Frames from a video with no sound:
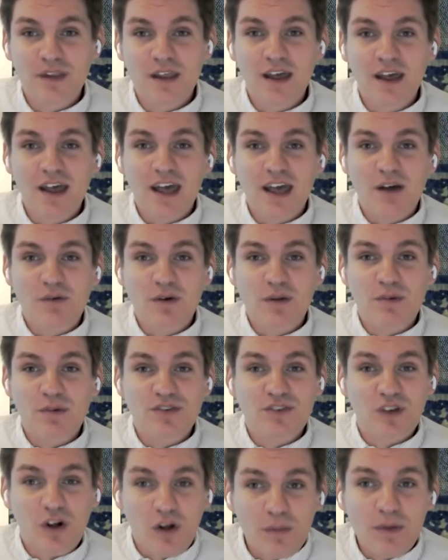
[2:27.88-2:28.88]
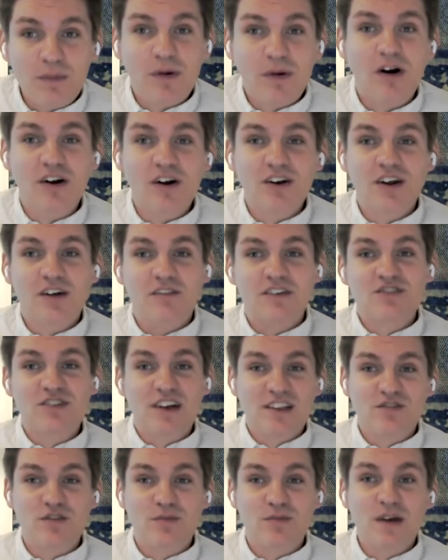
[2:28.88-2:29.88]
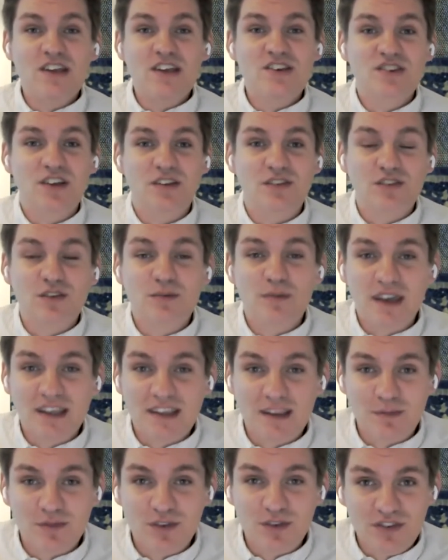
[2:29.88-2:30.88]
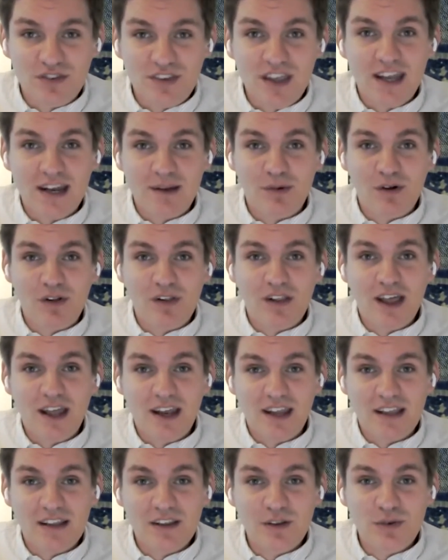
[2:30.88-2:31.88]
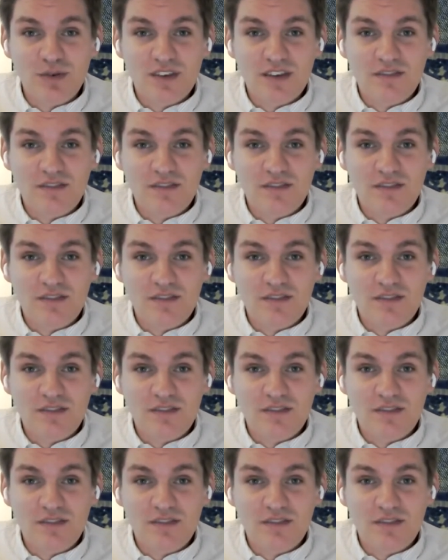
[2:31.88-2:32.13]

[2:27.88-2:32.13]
And we must all be part of a transformation to make them sustainable and inclusive.